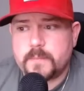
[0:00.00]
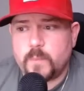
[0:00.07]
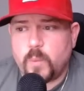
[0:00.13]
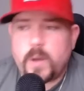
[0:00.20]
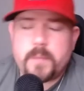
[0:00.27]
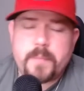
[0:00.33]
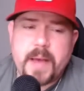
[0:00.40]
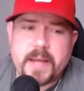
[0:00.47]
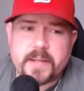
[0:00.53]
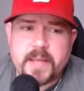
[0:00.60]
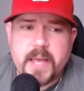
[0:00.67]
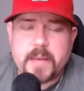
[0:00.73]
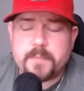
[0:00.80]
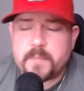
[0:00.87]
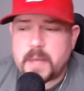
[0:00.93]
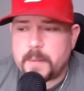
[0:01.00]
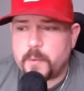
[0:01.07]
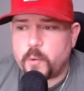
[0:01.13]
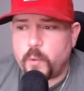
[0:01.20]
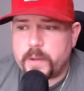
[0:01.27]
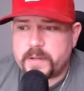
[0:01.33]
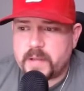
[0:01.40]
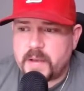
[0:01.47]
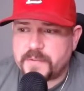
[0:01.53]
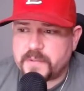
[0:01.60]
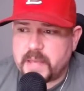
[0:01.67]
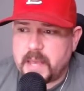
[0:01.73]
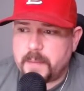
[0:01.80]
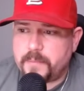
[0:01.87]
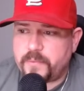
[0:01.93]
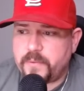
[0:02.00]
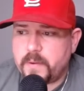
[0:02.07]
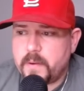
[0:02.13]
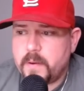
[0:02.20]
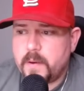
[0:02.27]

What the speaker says: 1 bad game, couple coin toss games,